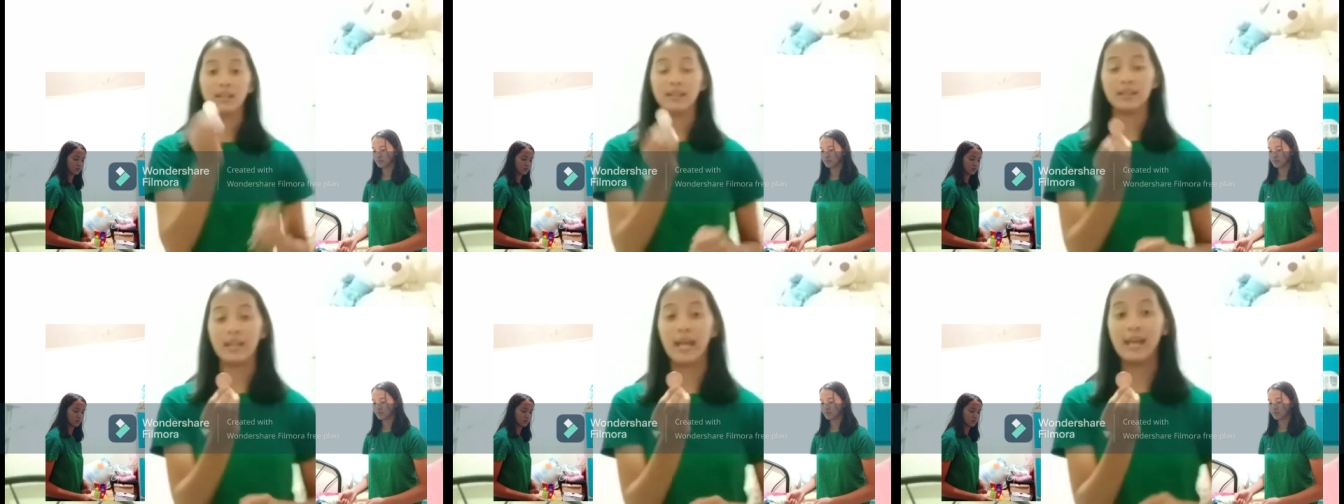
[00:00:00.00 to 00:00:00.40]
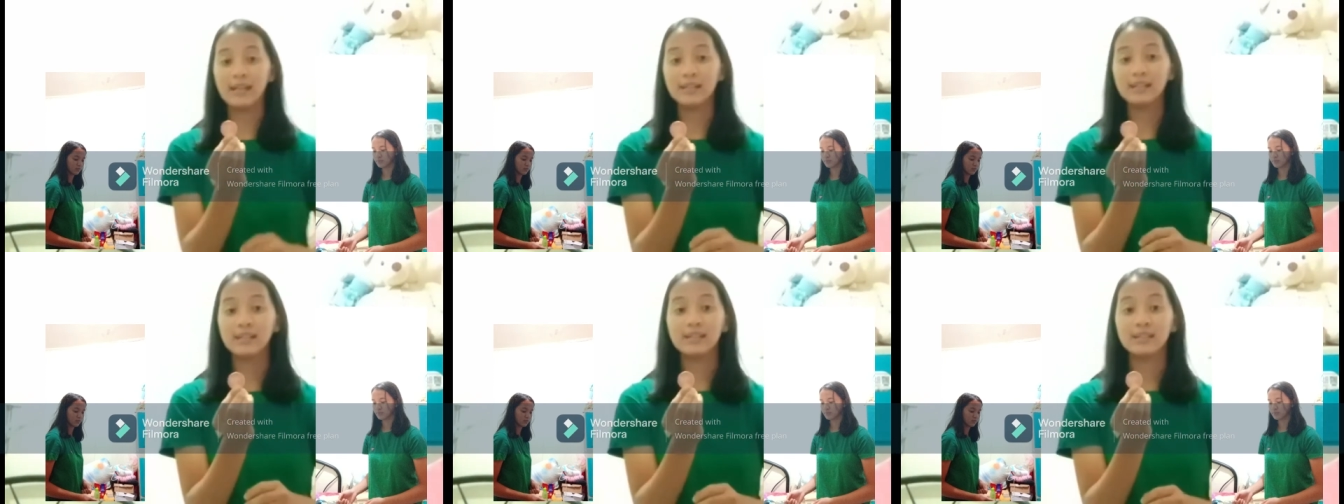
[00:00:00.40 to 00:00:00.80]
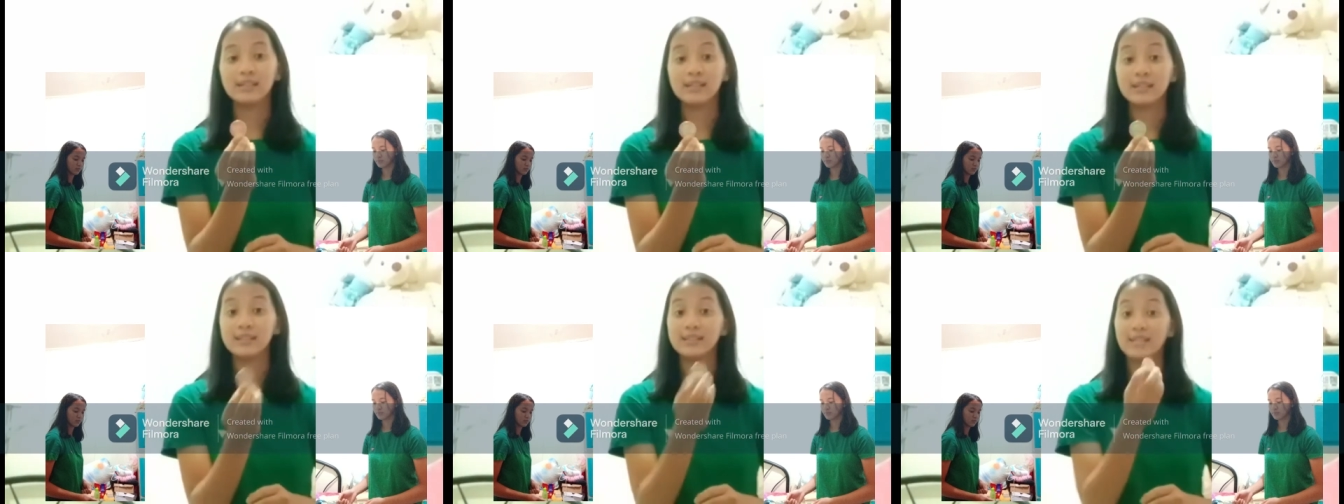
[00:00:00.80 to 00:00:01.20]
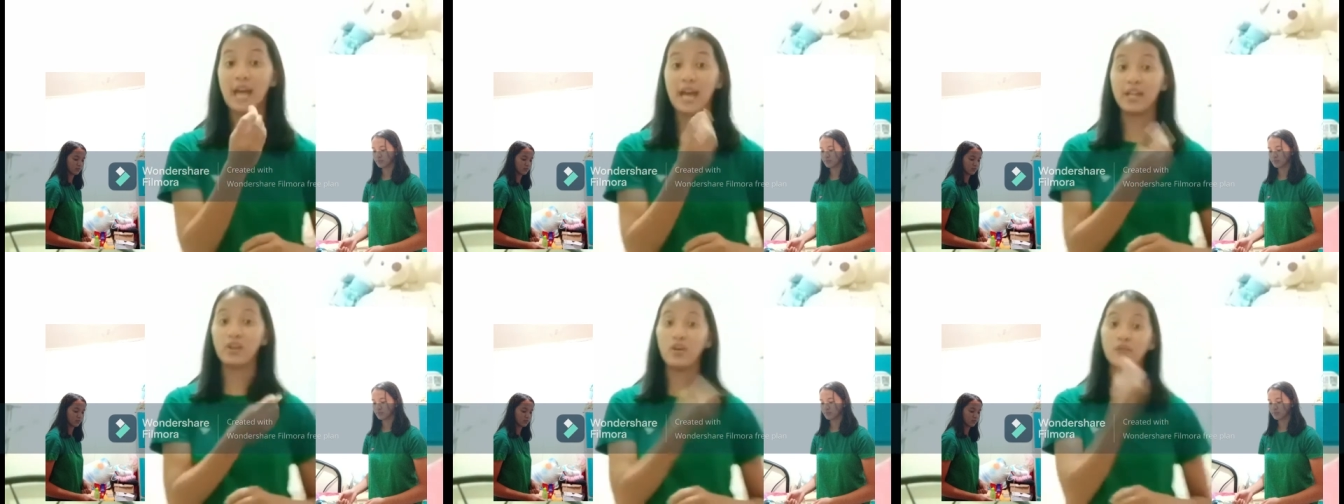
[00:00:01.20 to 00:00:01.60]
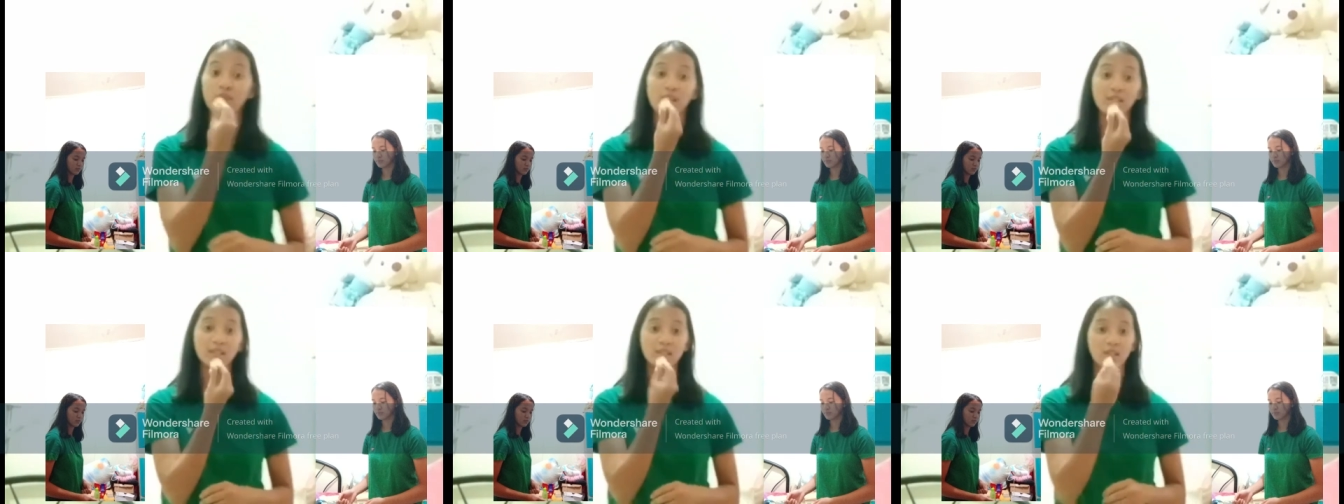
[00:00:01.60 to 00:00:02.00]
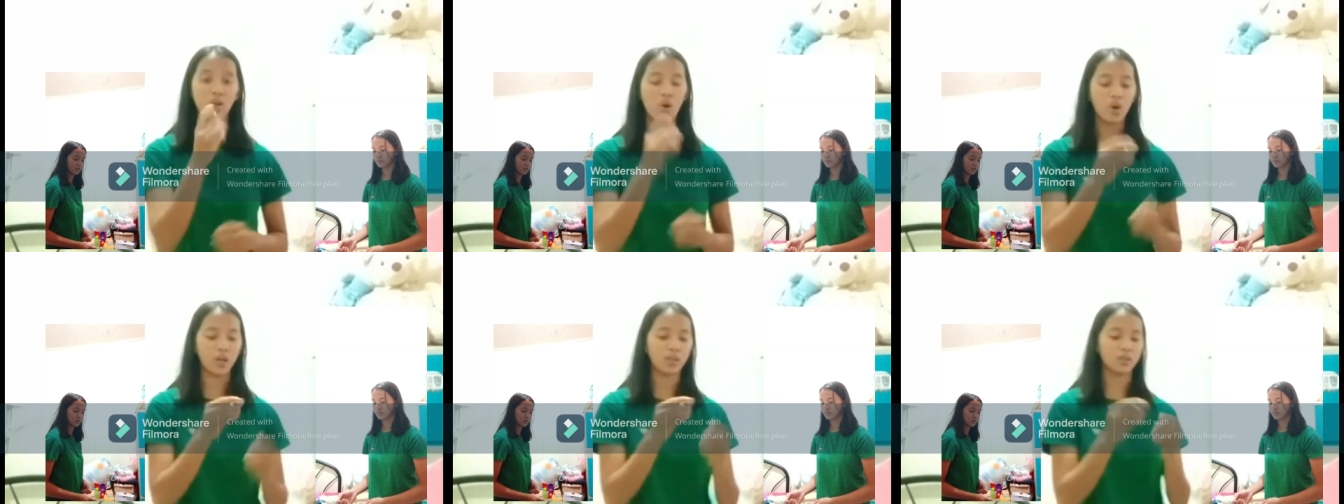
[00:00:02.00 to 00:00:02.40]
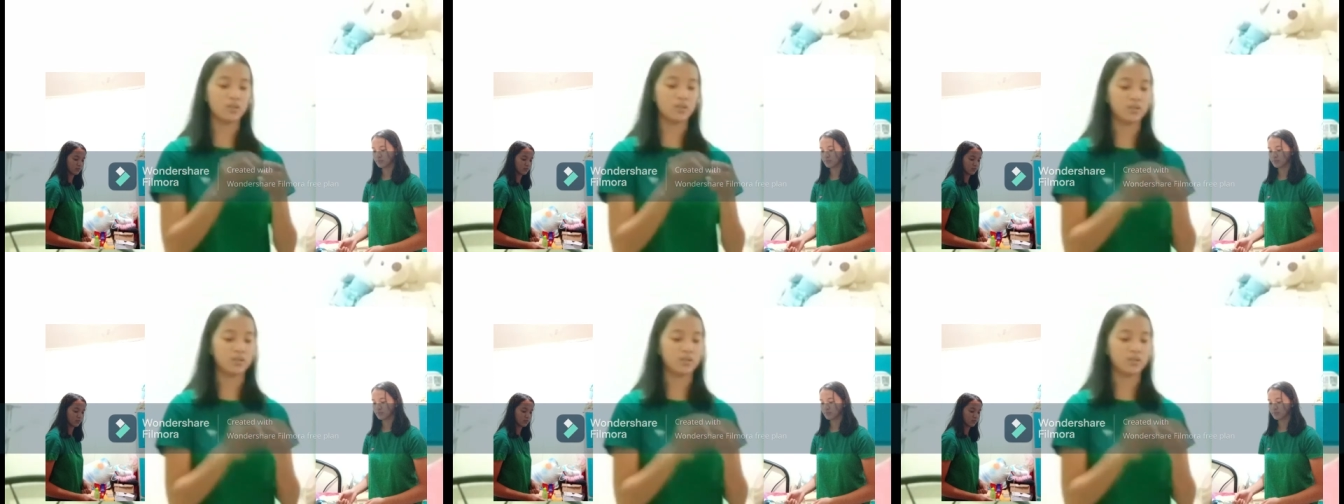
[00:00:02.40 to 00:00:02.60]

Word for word: tail side of this coin.